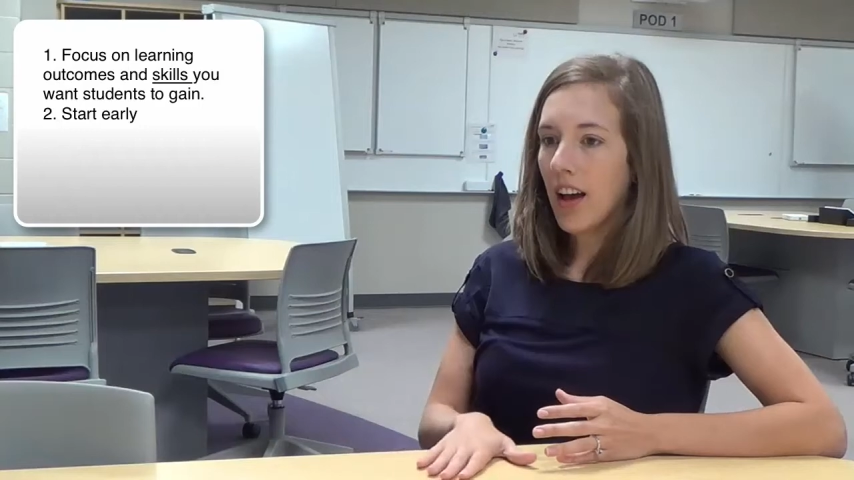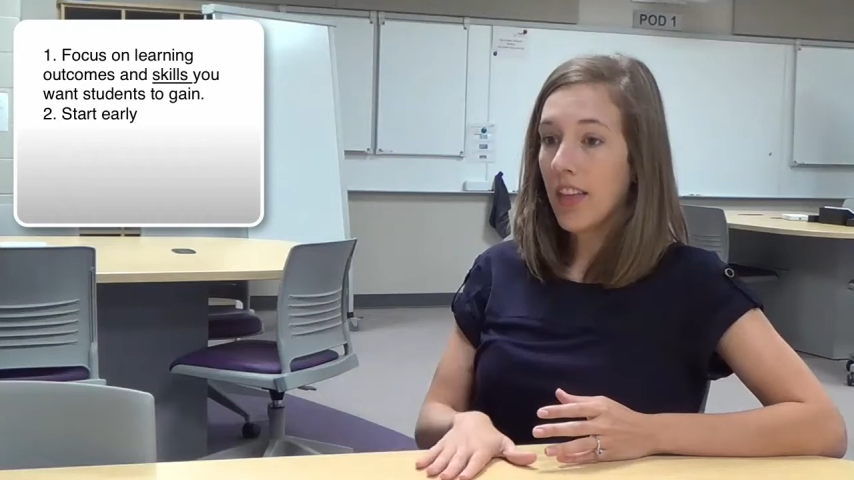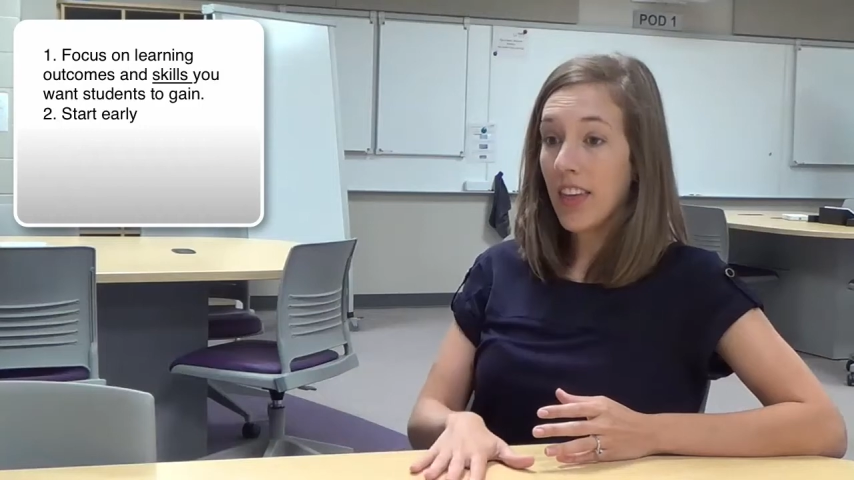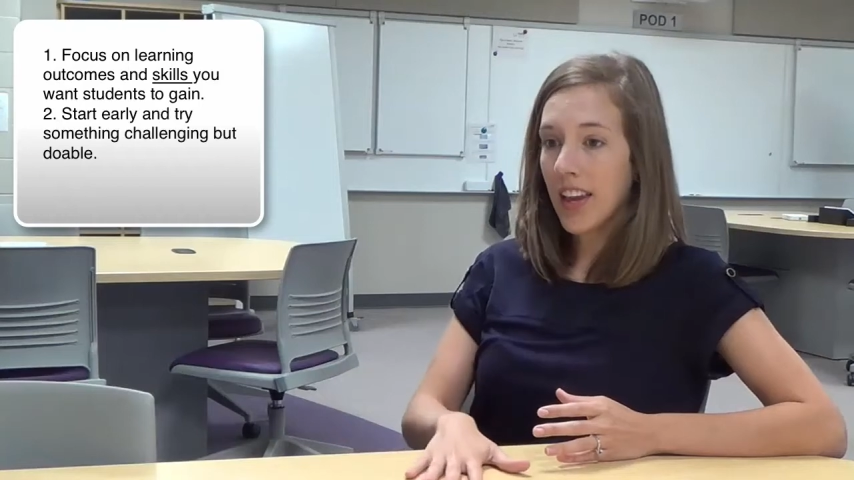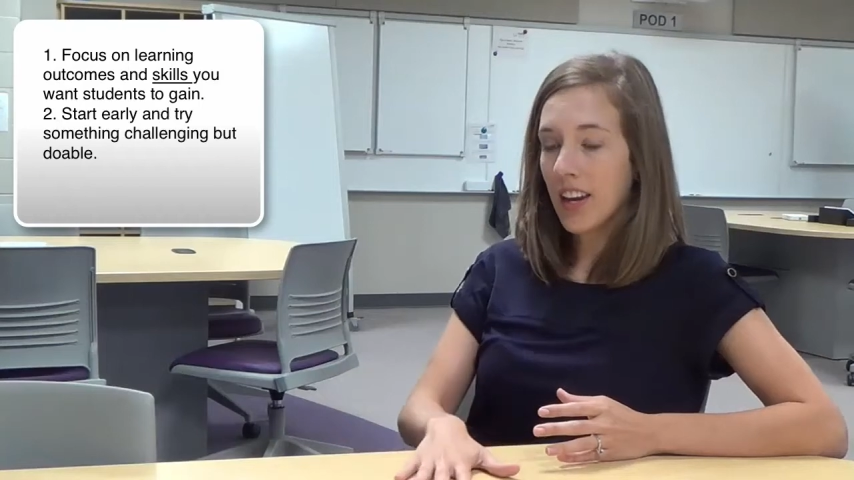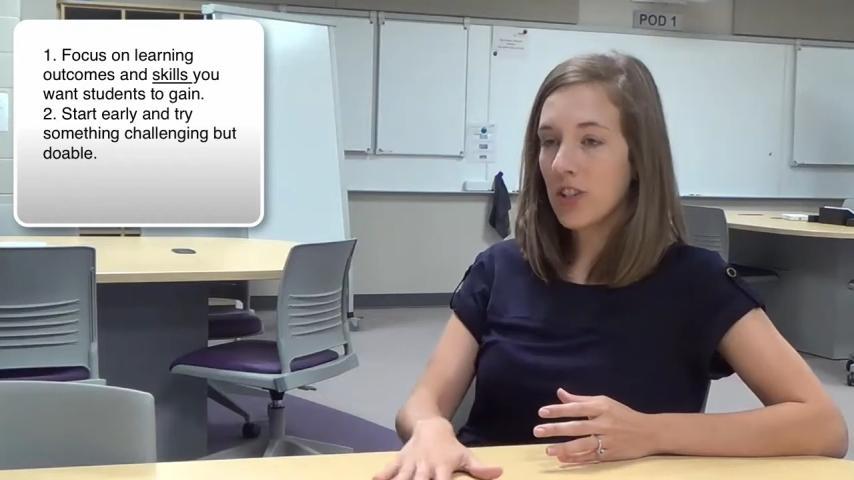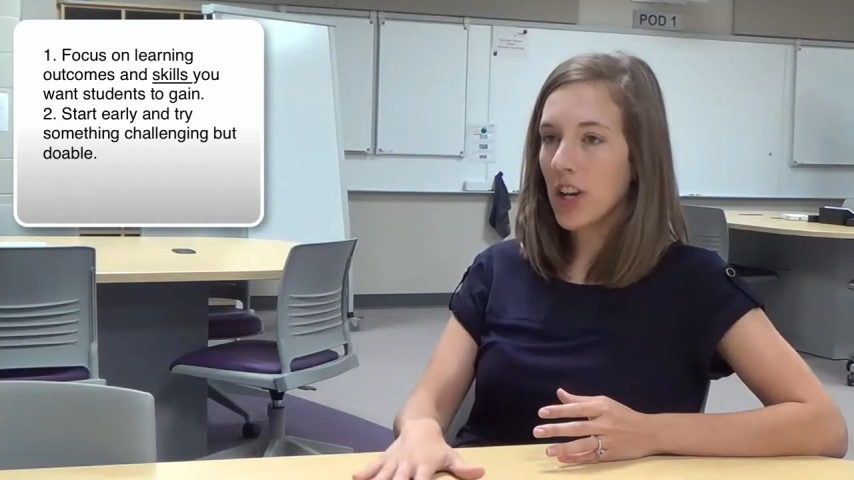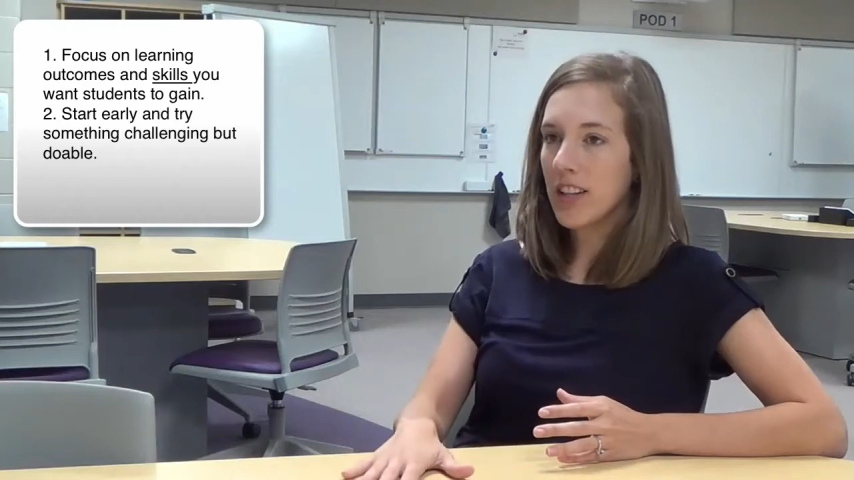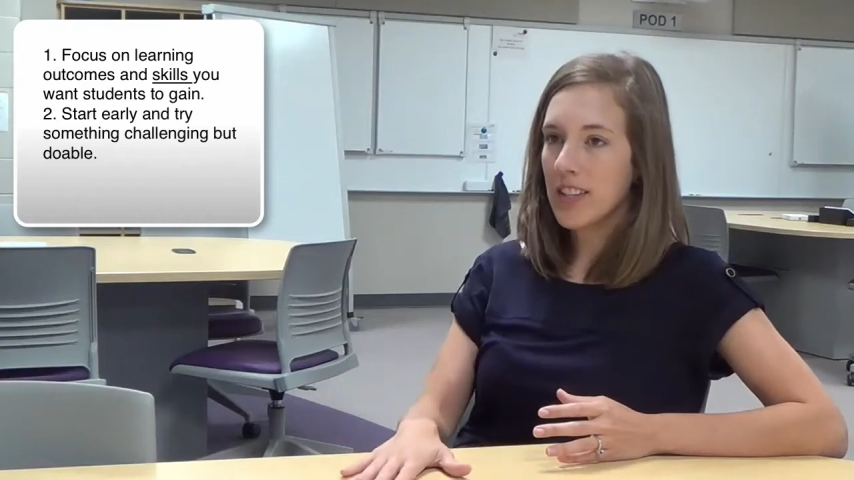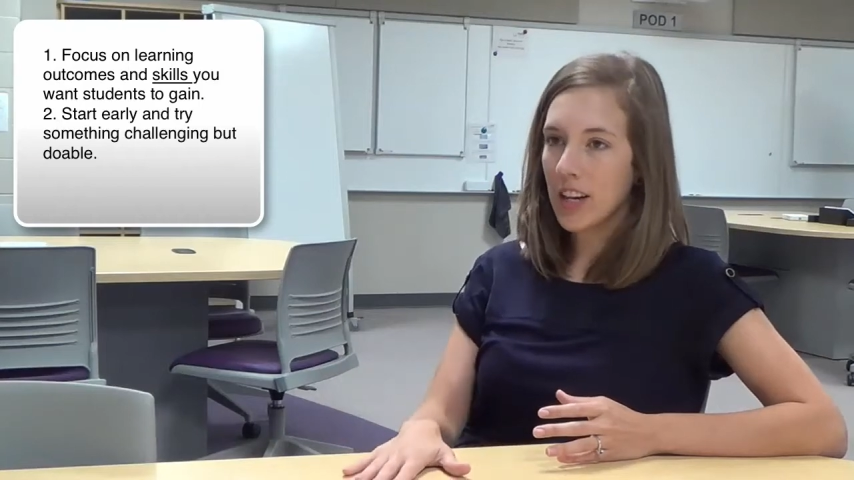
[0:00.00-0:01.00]
they get a
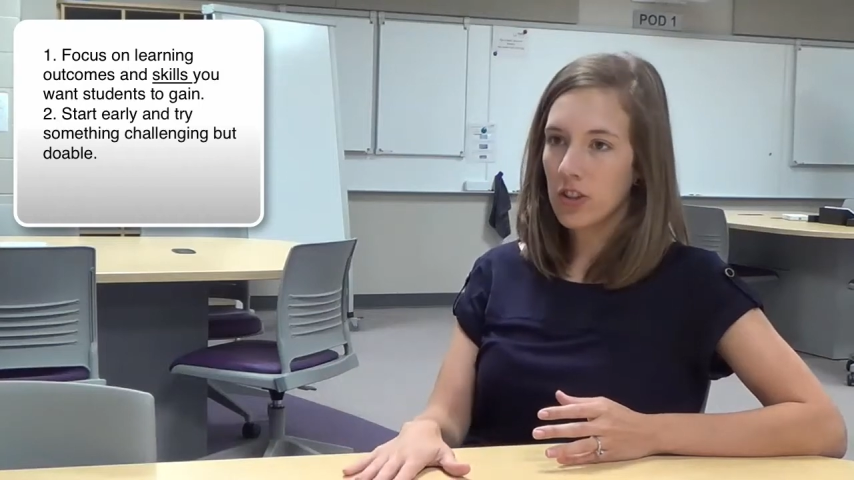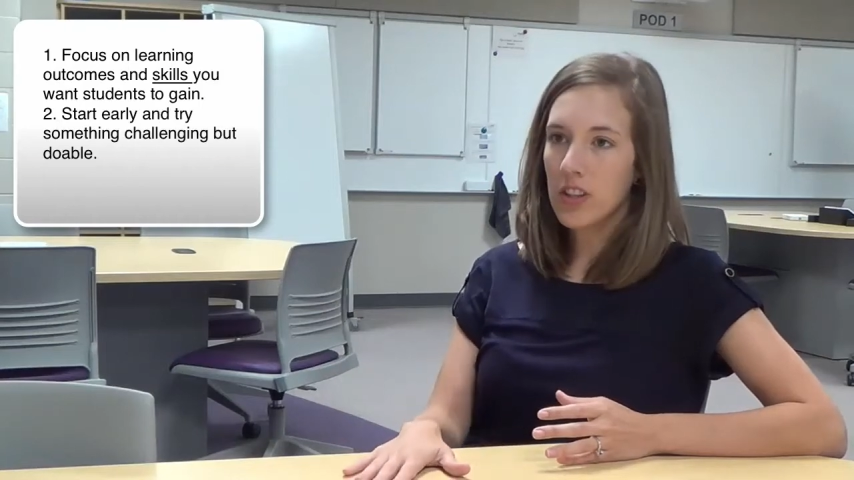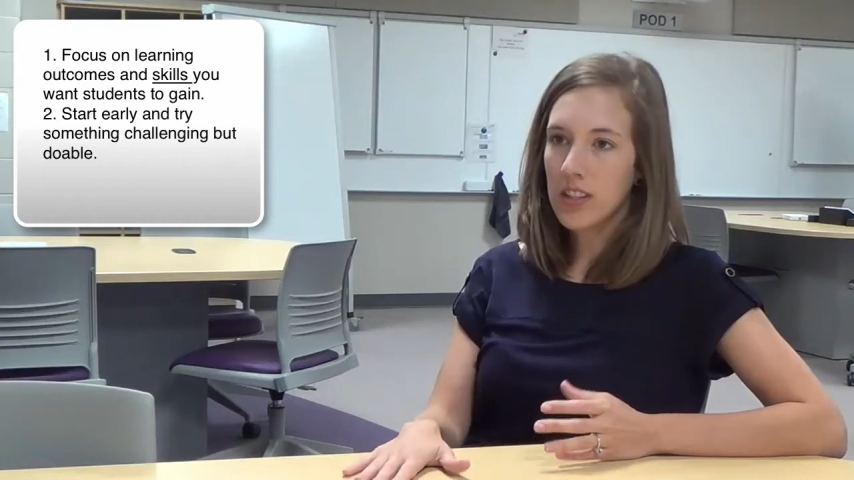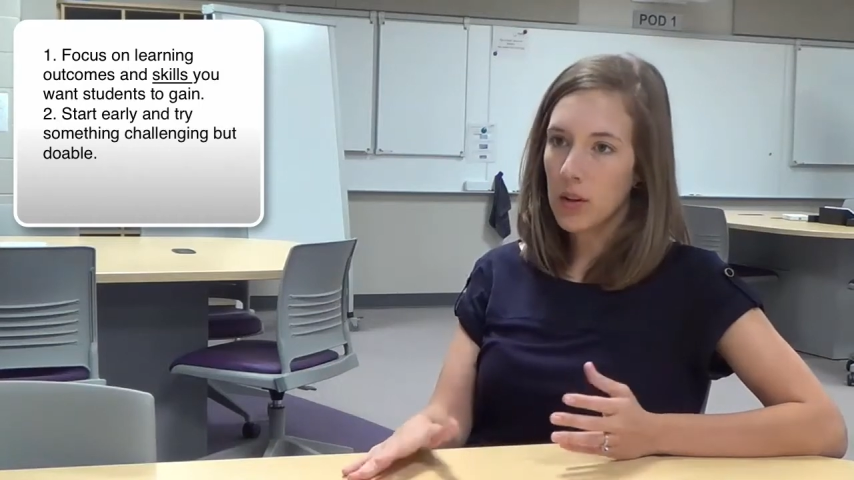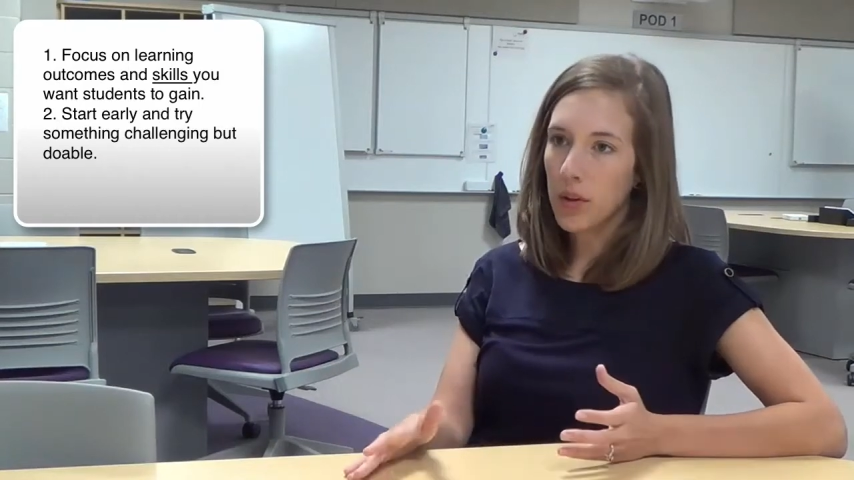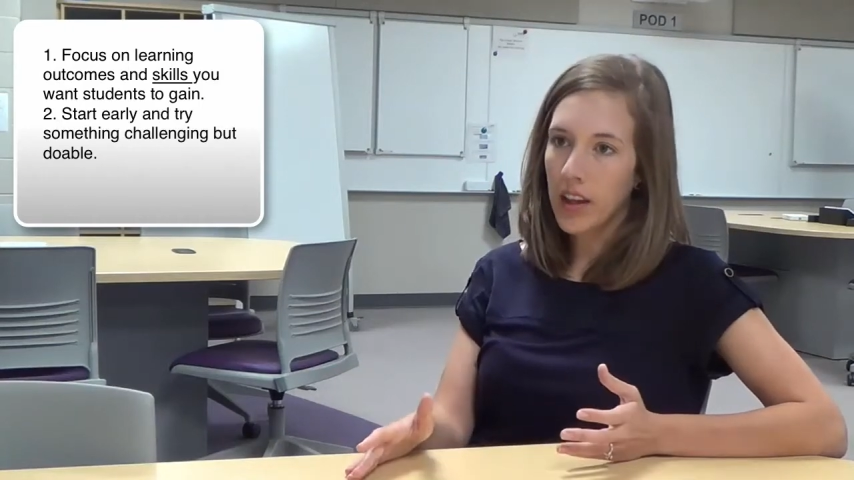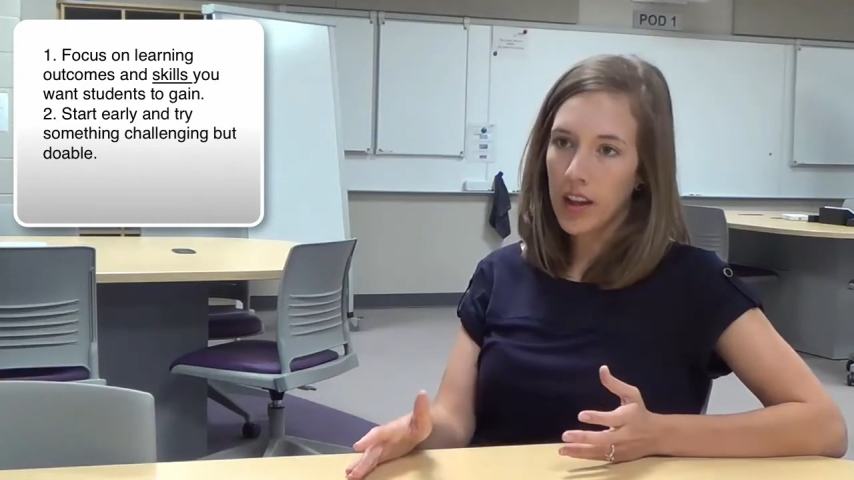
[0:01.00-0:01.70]
chance to actually see what